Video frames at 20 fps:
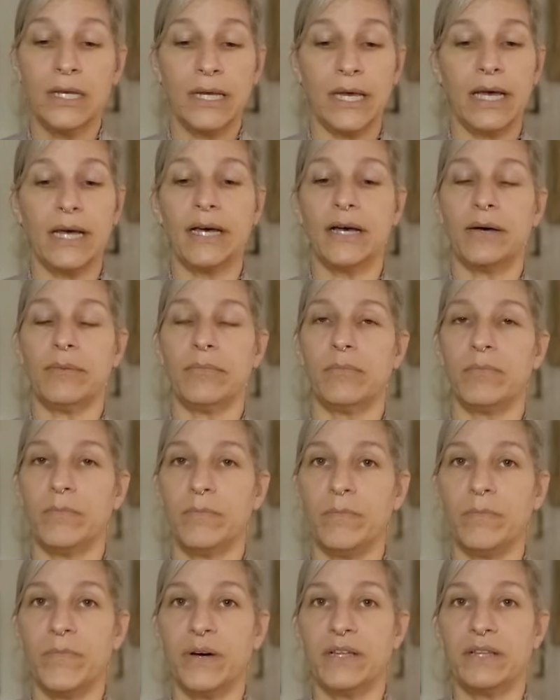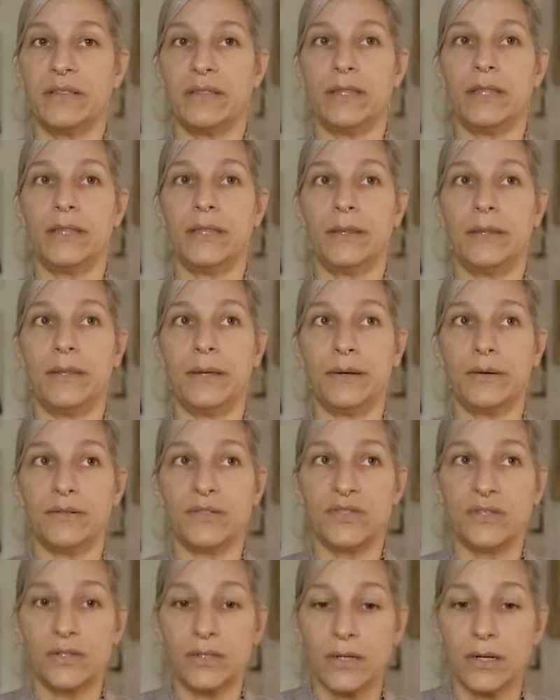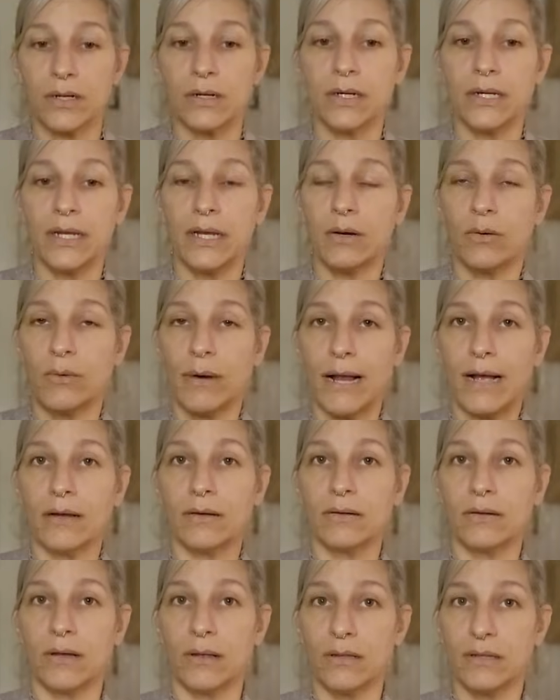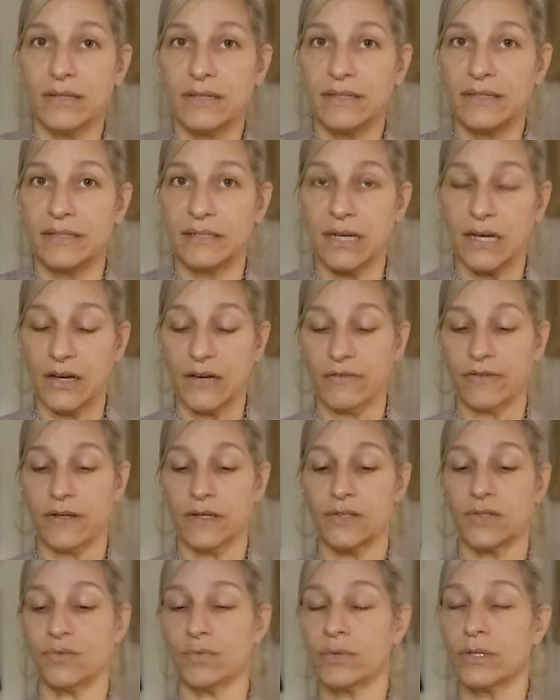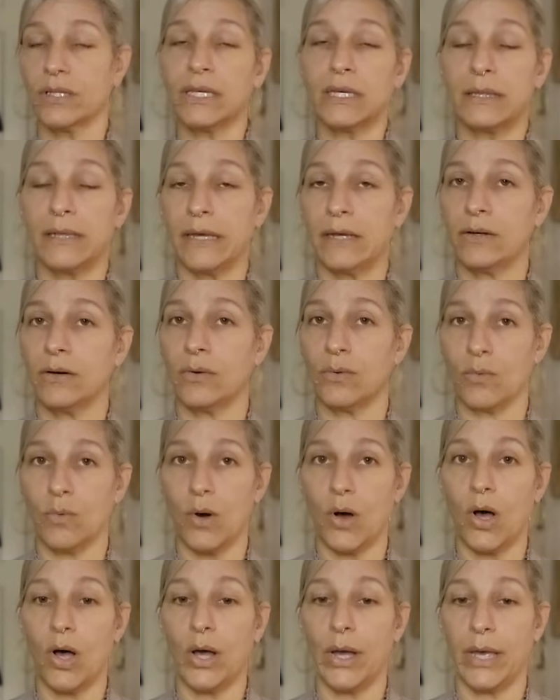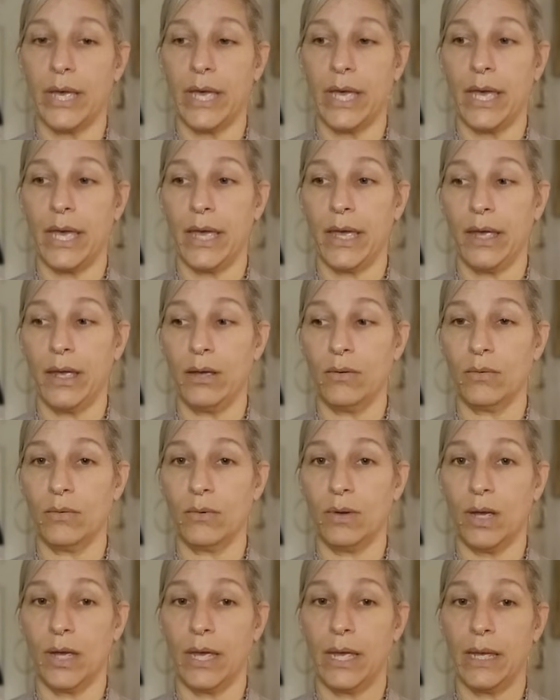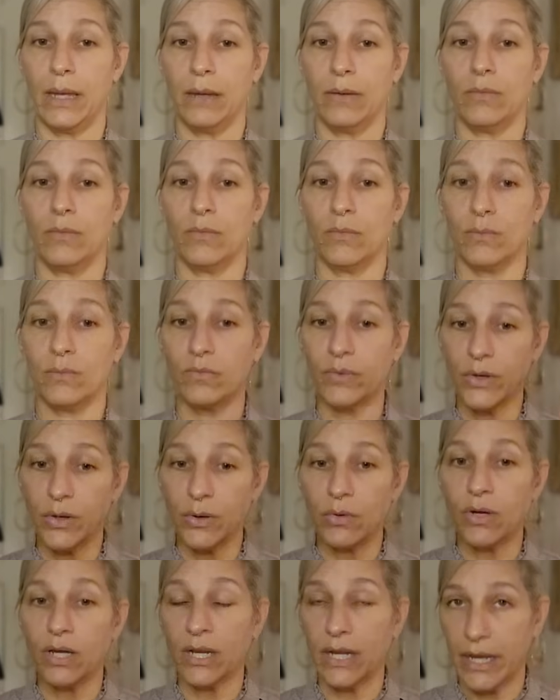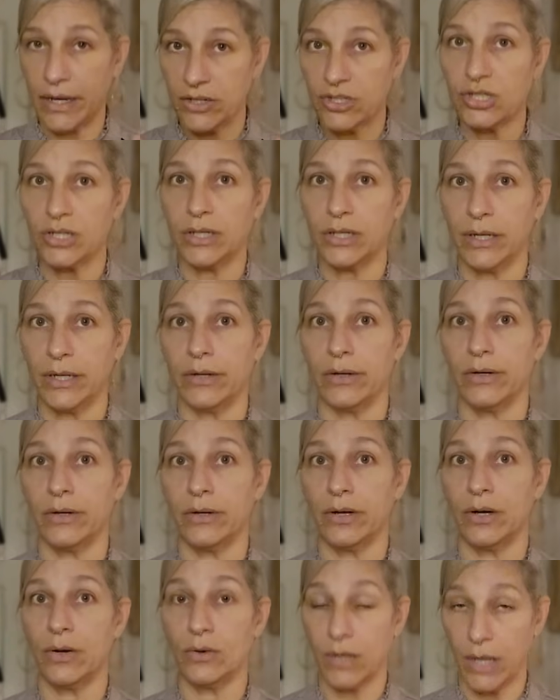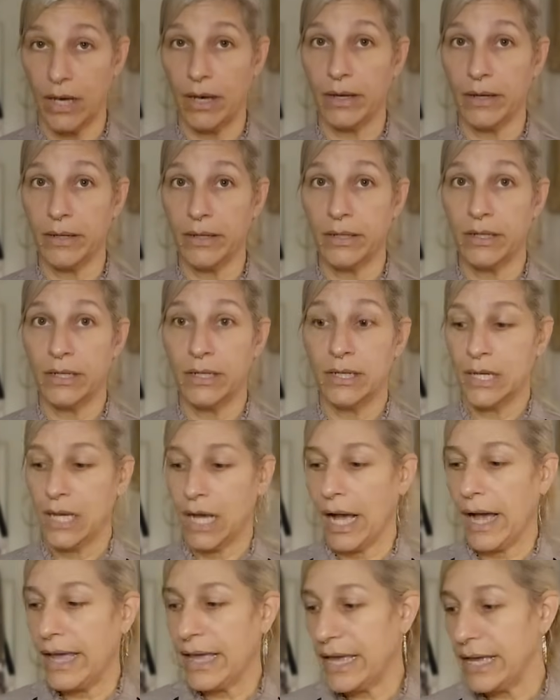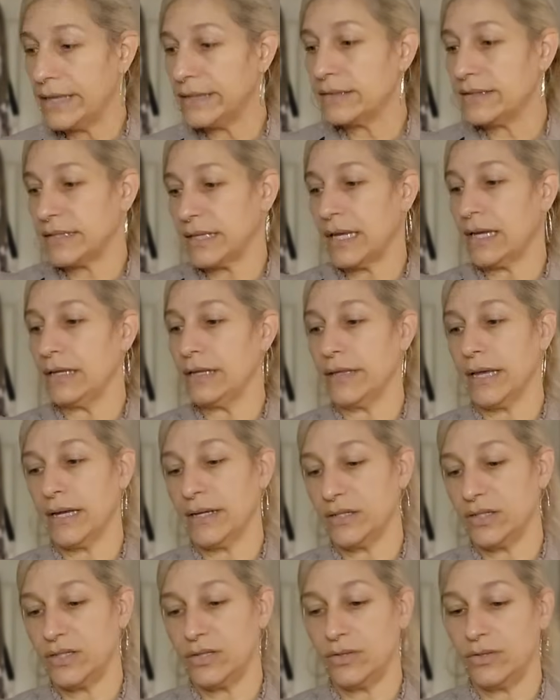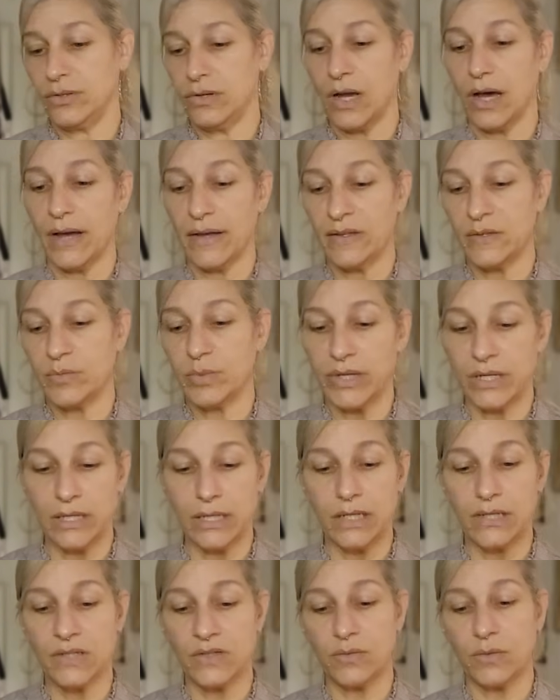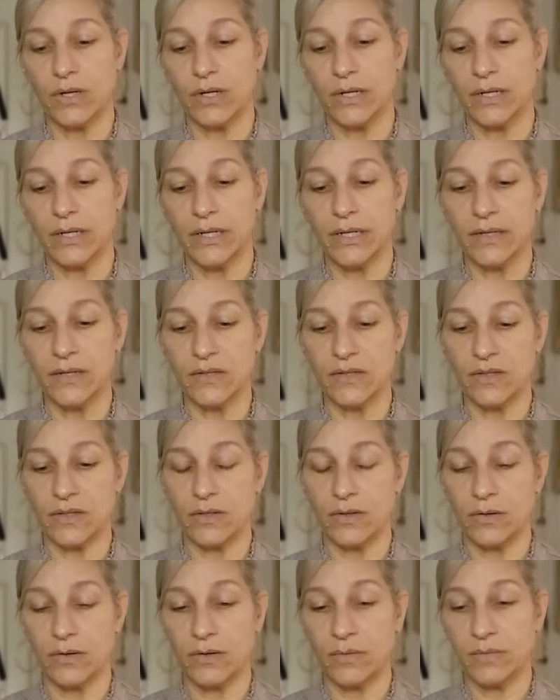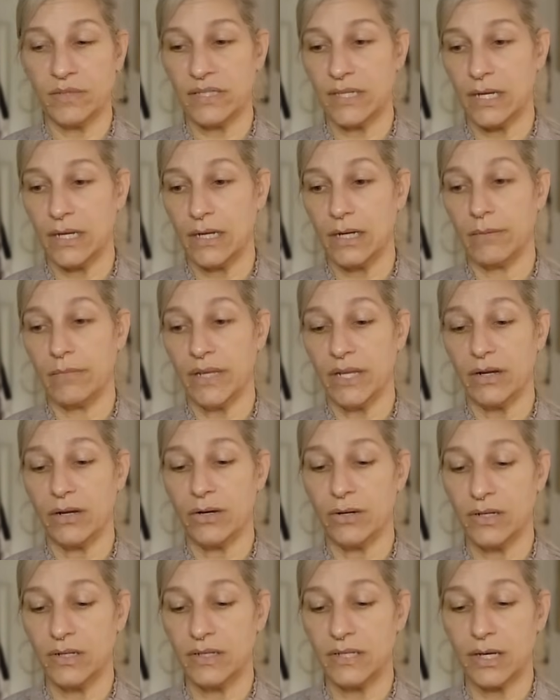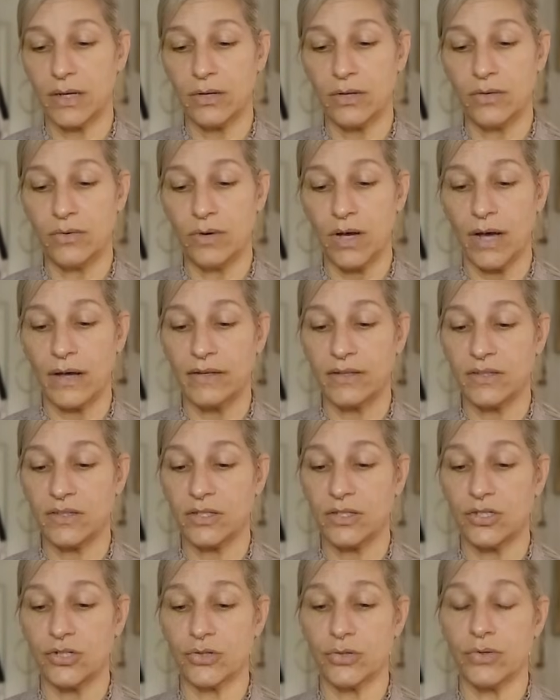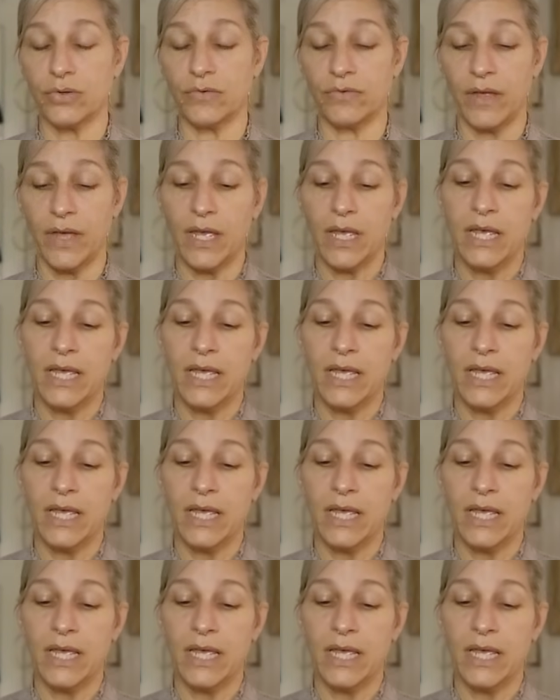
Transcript: But they're skirting around all this stuff because really they don't want a real connection here. Okay. I hate saying that to you guys, but it is what it is. You know what I'm saying? I'm here to tell you guys the truth.